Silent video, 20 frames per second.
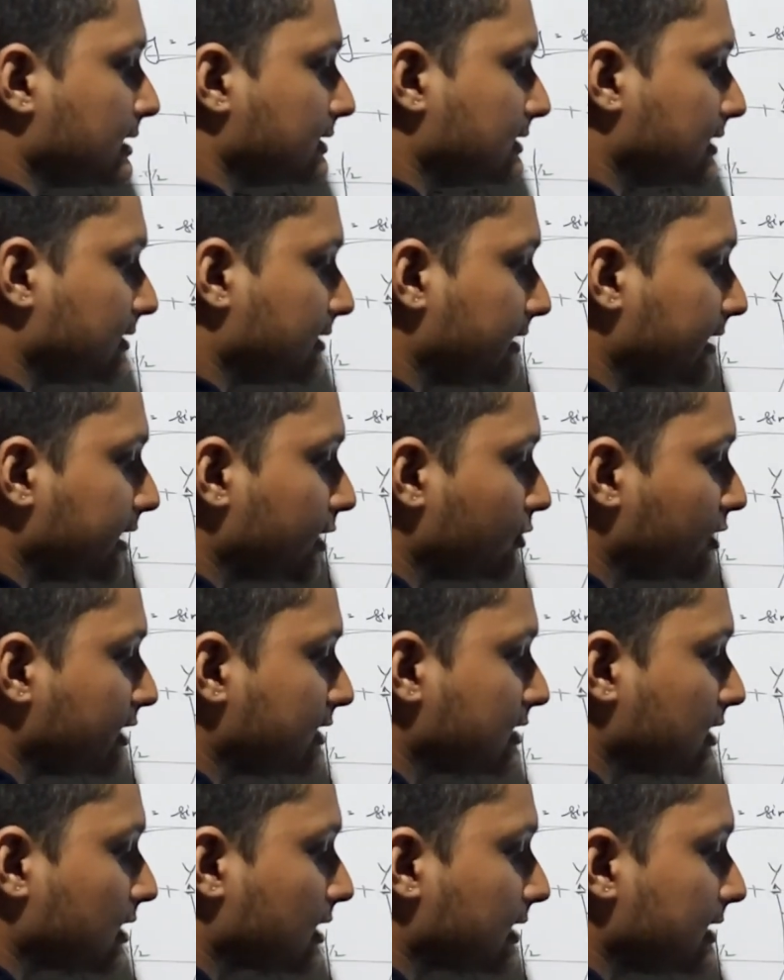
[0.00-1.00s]
generally
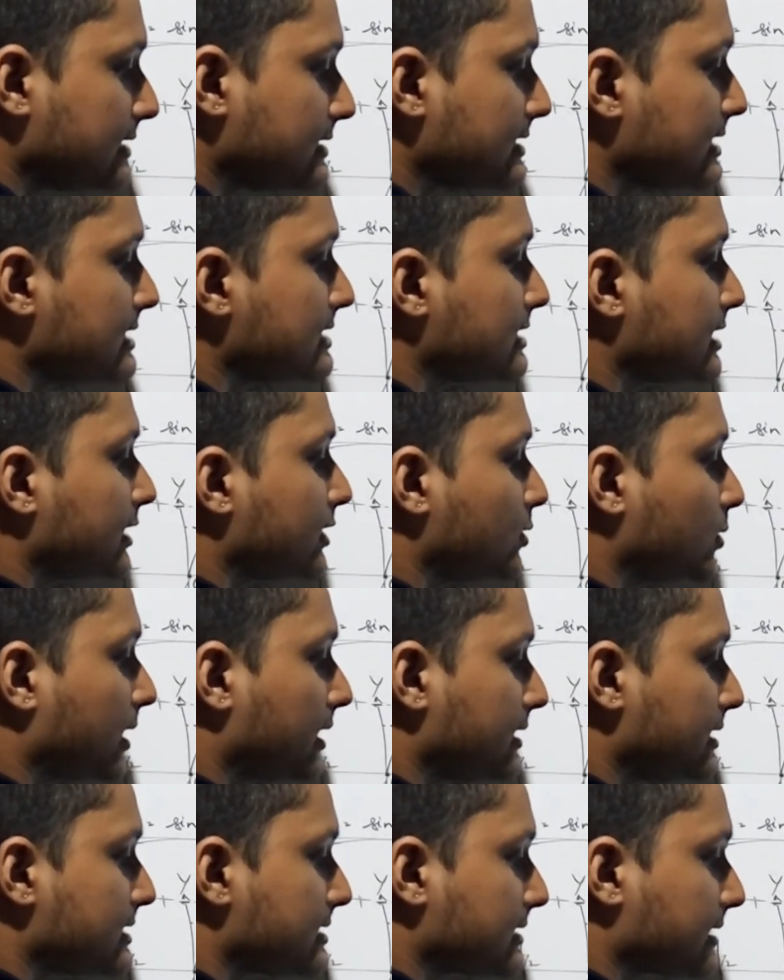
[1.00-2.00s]
unit circle is easier to
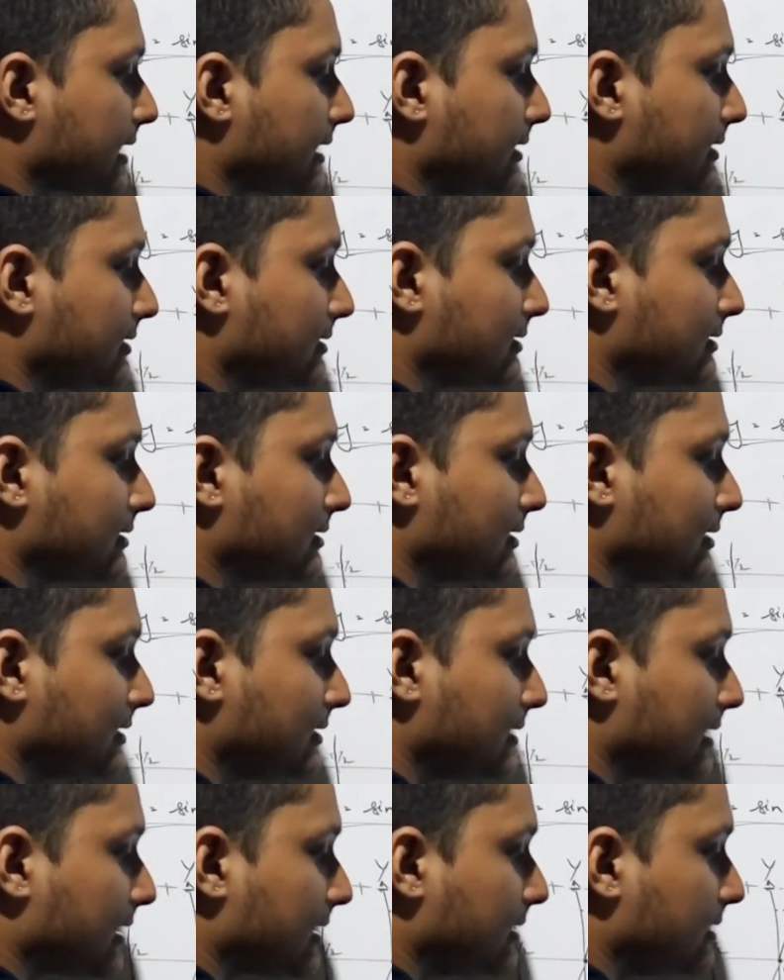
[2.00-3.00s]
understand
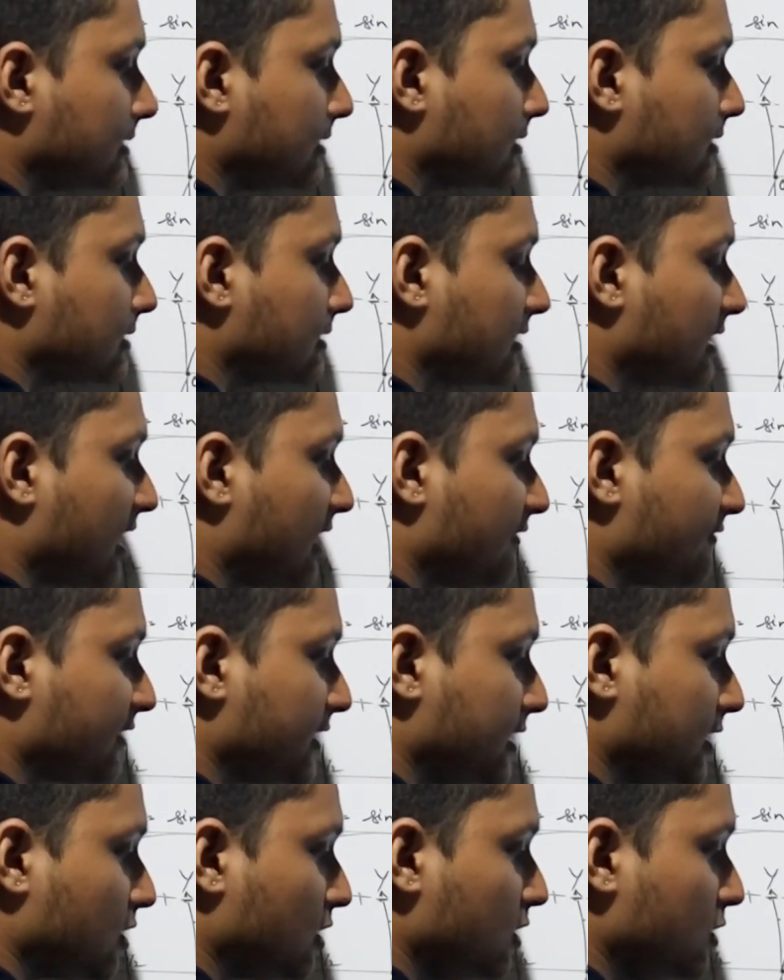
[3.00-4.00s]
than the graph
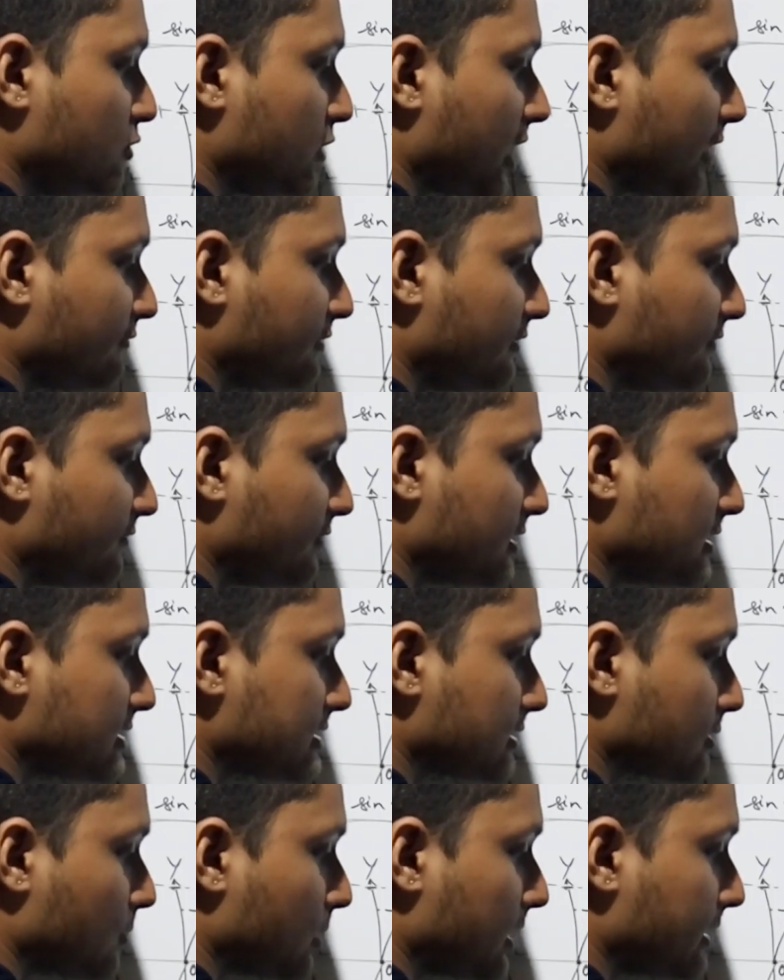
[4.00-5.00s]
and all. You have the
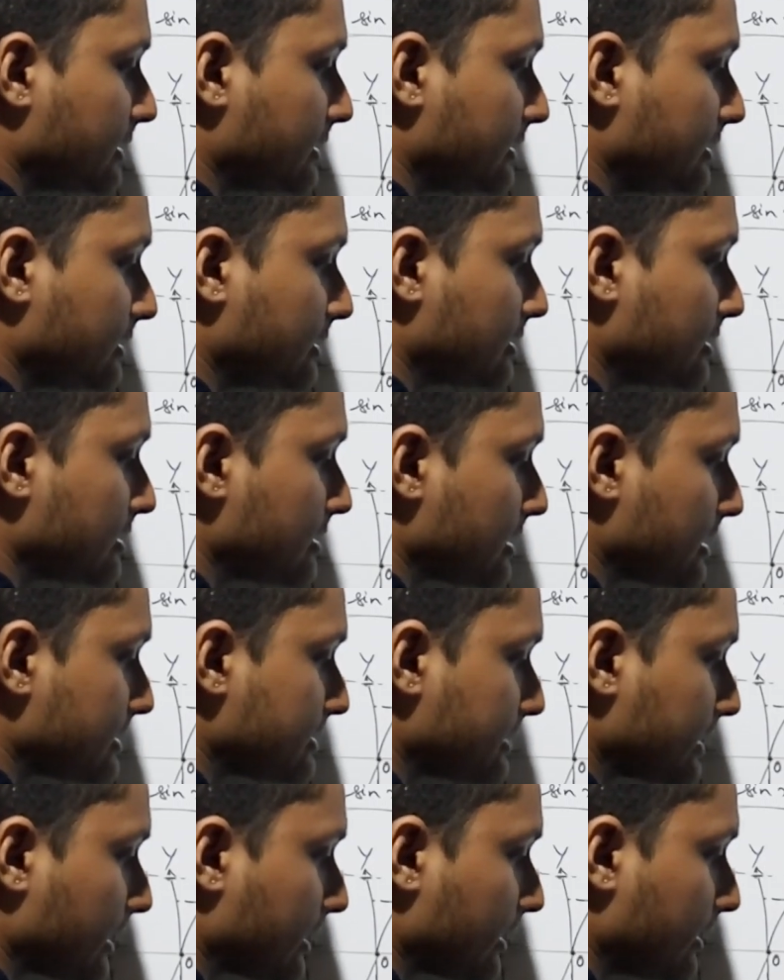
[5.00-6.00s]
first quadrant,
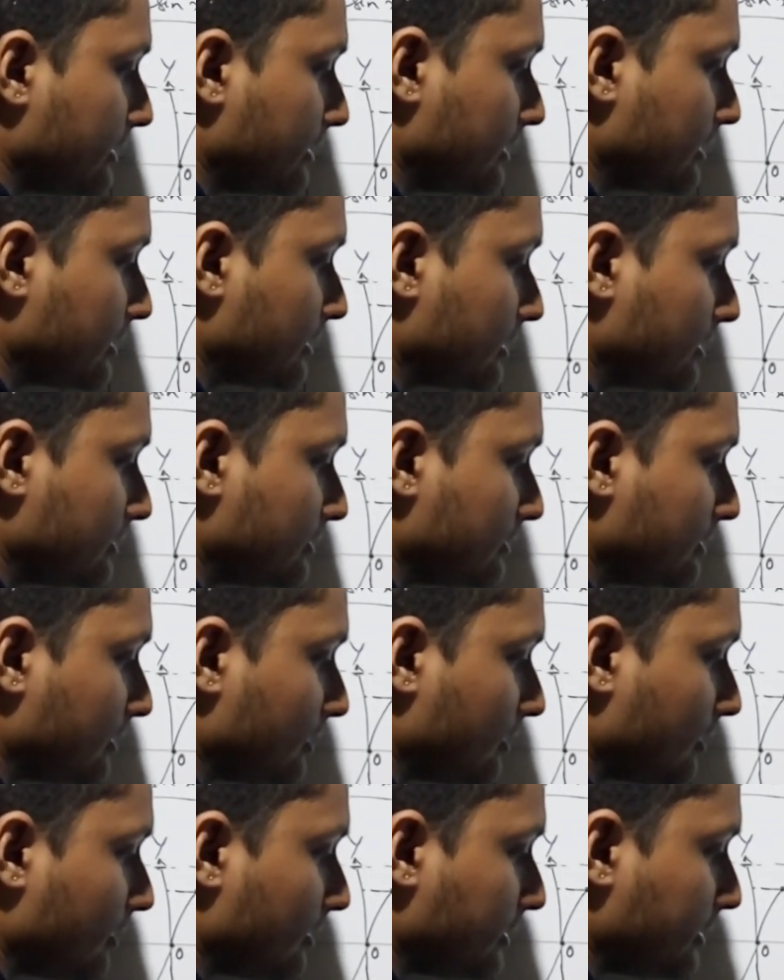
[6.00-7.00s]
second,
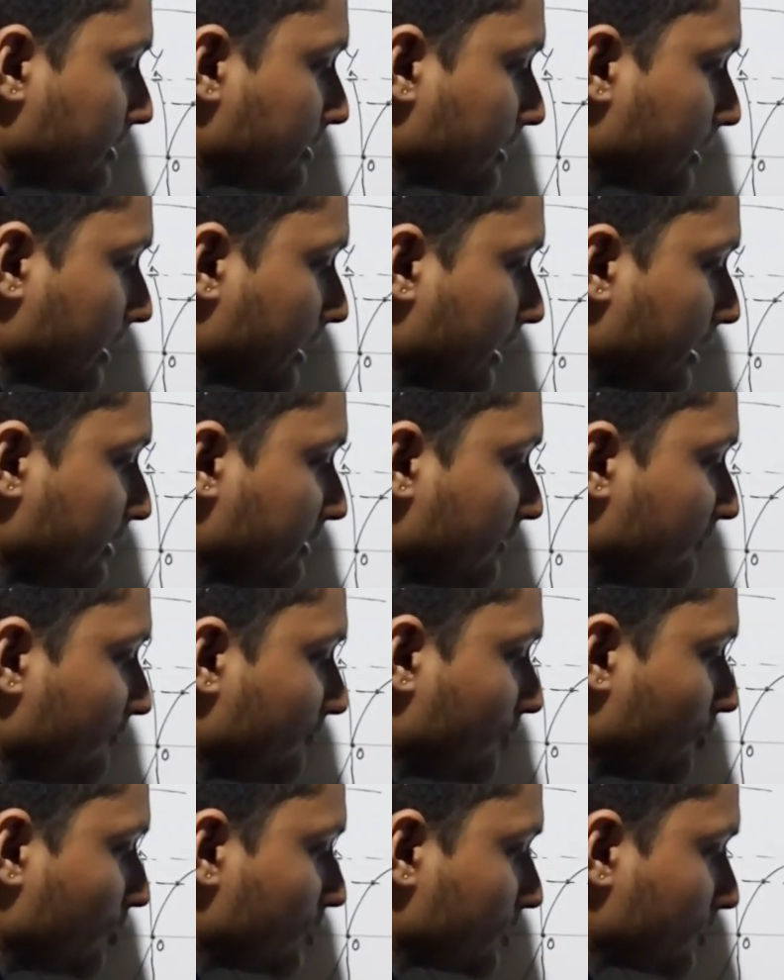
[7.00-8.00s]
third and the
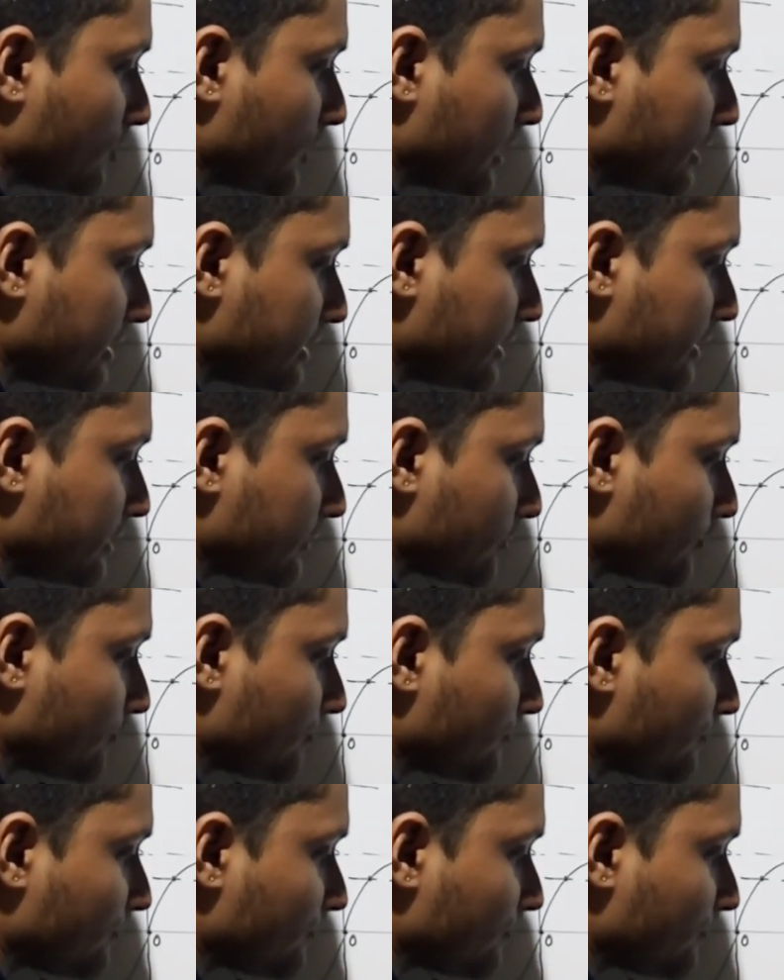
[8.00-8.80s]
fourth quadrant.